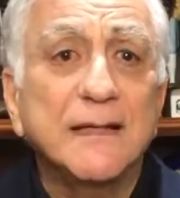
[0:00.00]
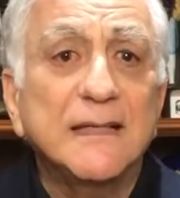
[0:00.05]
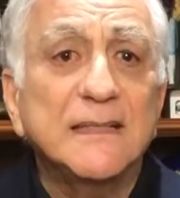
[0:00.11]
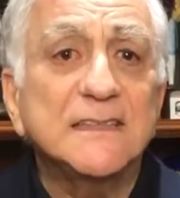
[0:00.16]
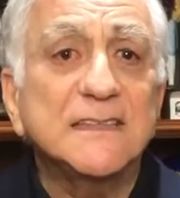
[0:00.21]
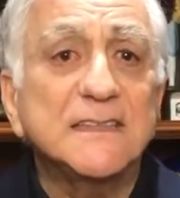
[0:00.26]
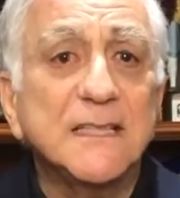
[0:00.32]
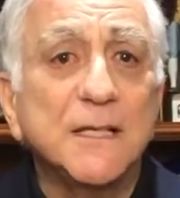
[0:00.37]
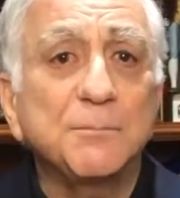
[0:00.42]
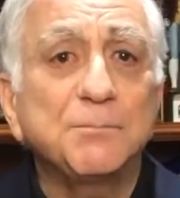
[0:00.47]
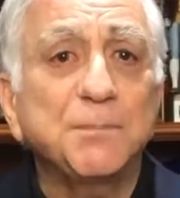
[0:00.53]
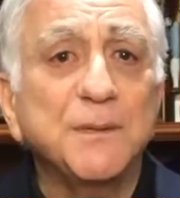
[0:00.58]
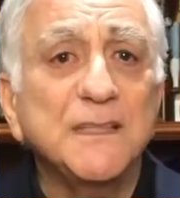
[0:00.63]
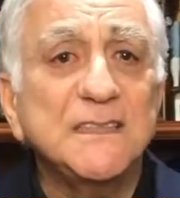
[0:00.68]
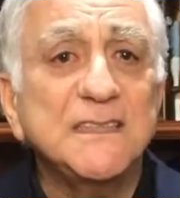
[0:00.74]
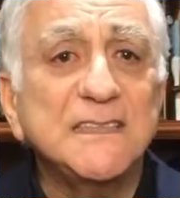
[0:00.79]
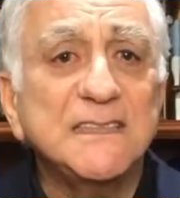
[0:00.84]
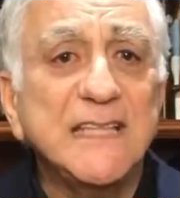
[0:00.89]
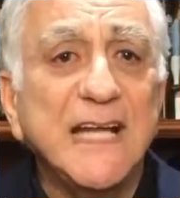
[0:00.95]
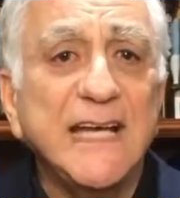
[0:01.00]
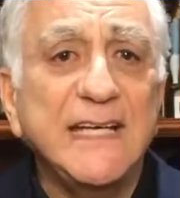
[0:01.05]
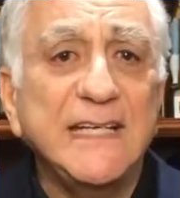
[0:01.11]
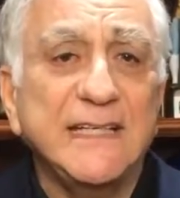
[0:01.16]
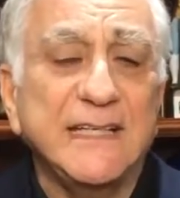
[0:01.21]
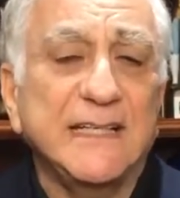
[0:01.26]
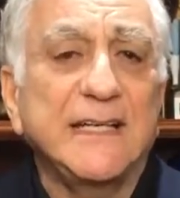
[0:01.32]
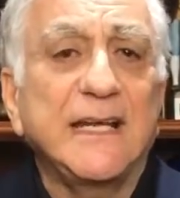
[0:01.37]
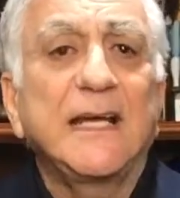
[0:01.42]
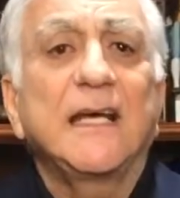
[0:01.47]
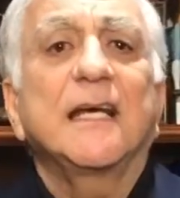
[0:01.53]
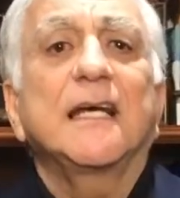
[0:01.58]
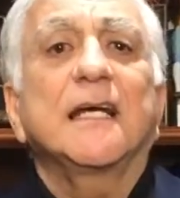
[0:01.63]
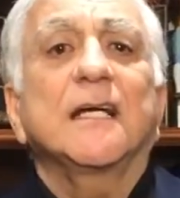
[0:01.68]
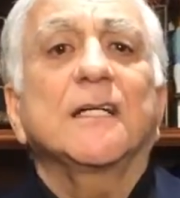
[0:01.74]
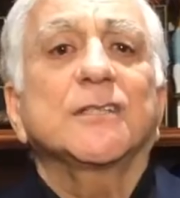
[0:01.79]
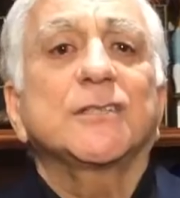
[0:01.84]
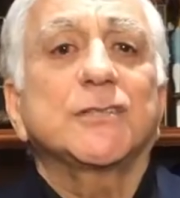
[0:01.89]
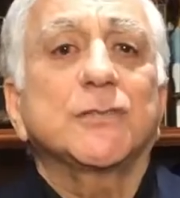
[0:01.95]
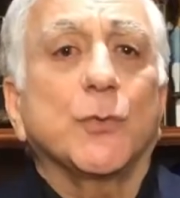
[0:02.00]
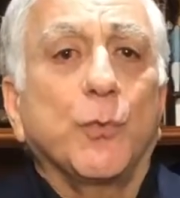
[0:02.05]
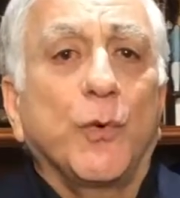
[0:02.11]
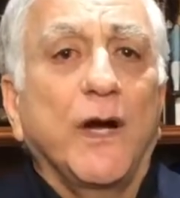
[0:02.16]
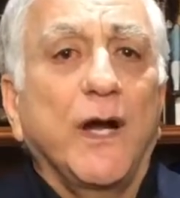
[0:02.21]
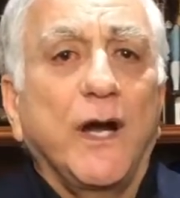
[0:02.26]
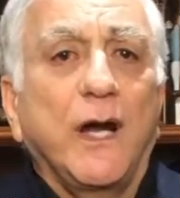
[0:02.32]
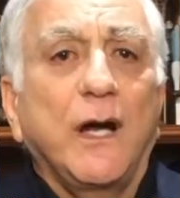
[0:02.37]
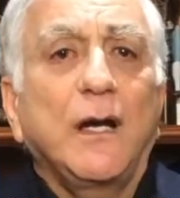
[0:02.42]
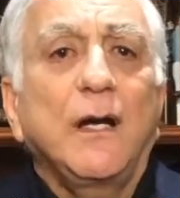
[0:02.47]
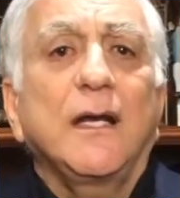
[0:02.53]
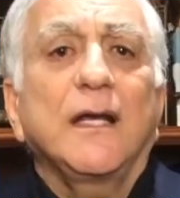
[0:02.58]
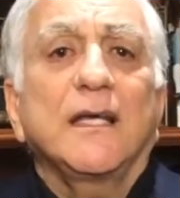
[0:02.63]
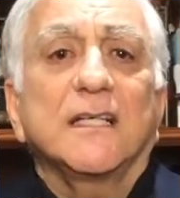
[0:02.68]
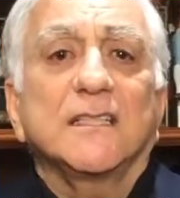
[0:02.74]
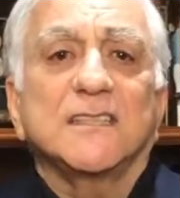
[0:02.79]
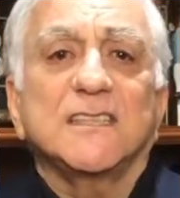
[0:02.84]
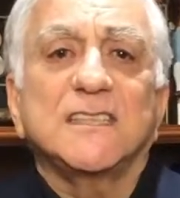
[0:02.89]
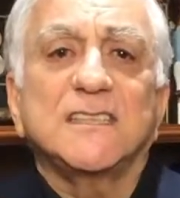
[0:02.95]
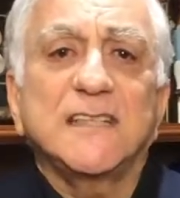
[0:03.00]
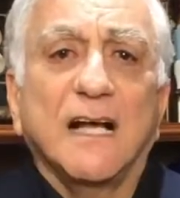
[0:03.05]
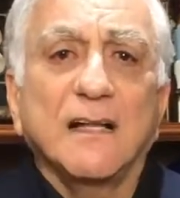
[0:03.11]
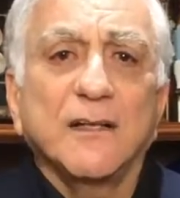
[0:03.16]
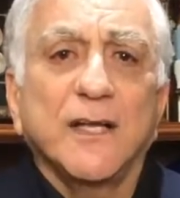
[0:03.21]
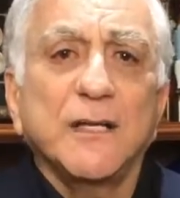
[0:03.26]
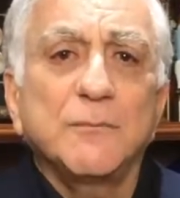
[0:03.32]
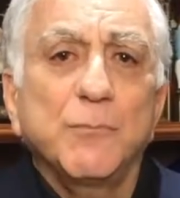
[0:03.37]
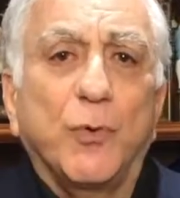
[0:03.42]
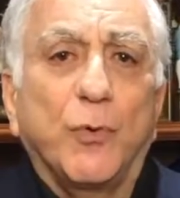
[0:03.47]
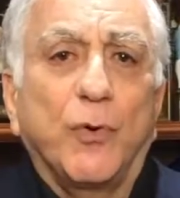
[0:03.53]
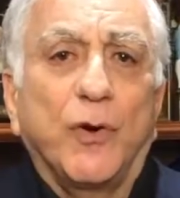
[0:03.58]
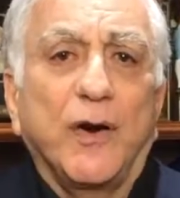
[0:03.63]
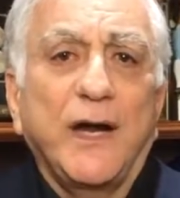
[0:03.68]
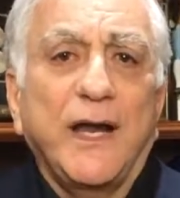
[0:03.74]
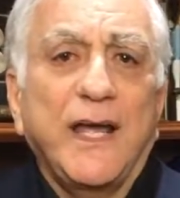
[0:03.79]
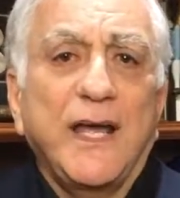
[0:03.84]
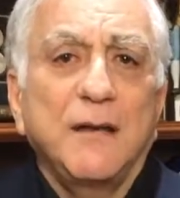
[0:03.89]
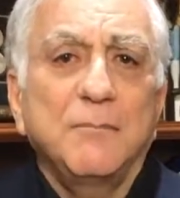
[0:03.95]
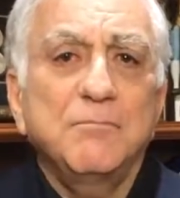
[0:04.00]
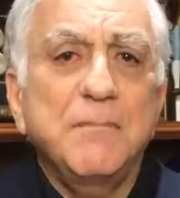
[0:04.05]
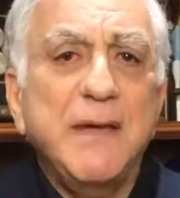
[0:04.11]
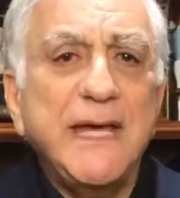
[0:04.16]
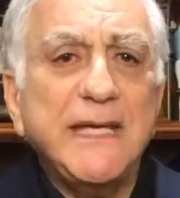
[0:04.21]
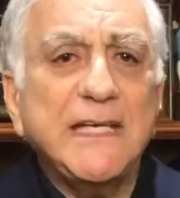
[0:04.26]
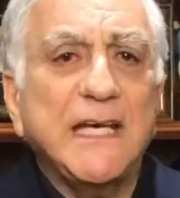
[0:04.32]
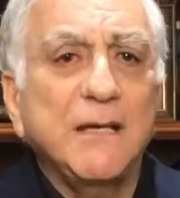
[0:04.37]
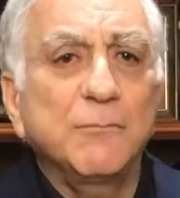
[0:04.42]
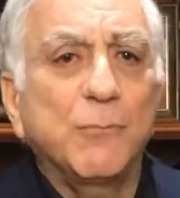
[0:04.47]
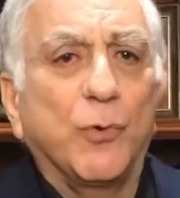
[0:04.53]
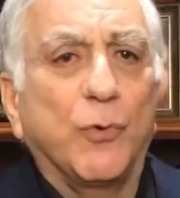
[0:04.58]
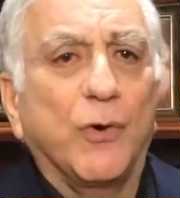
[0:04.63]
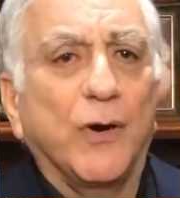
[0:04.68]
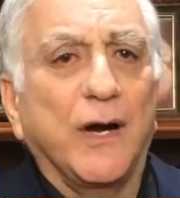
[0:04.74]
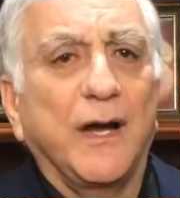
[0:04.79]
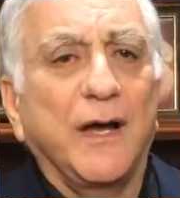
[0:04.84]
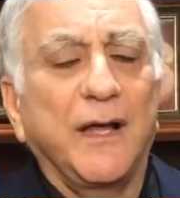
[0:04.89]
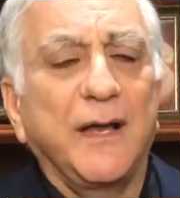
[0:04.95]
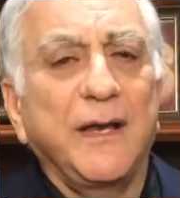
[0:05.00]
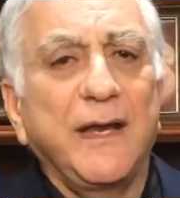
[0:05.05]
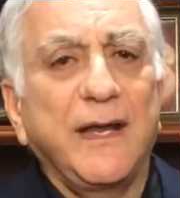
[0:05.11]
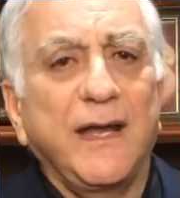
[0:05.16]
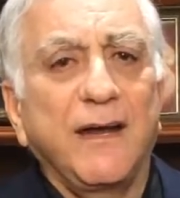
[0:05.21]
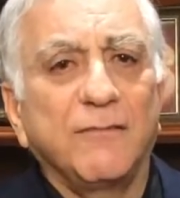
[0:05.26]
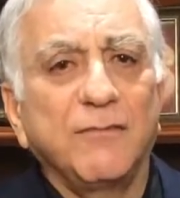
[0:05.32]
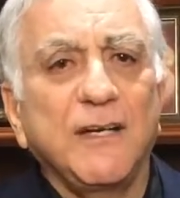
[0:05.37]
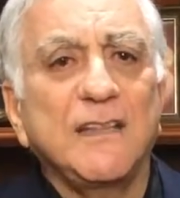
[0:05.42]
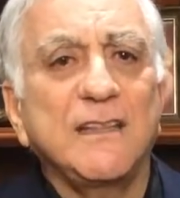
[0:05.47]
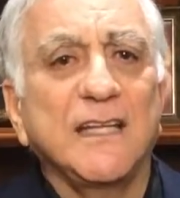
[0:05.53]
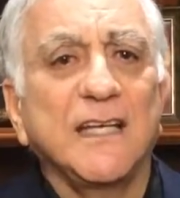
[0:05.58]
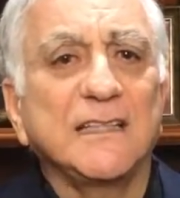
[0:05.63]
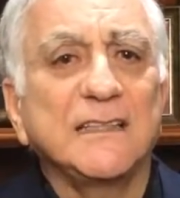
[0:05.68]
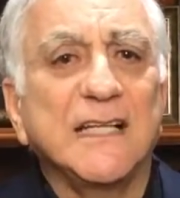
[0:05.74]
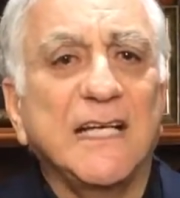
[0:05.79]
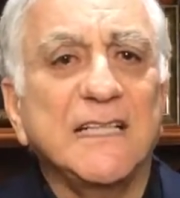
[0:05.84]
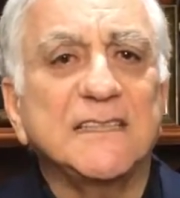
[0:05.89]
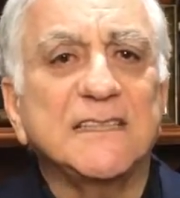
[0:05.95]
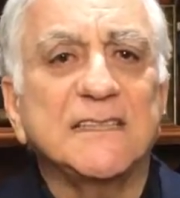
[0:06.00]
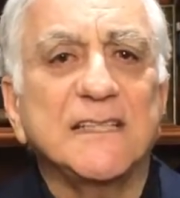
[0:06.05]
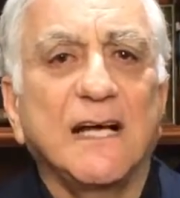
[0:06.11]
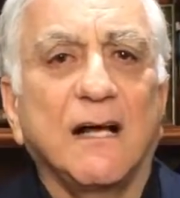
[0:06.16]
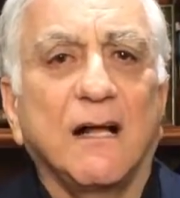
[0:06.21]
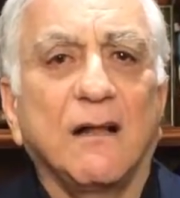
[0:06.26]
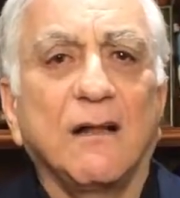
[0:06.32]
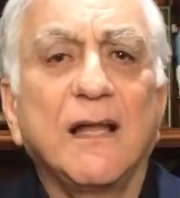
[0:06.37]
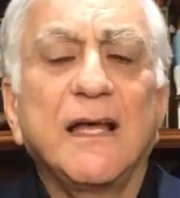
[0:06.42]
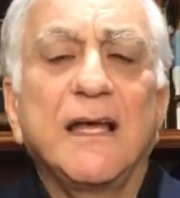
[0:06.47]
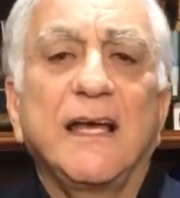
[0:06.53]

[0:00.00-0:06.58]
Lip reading: Simply stated, Square is selling more and making more on everything they sell.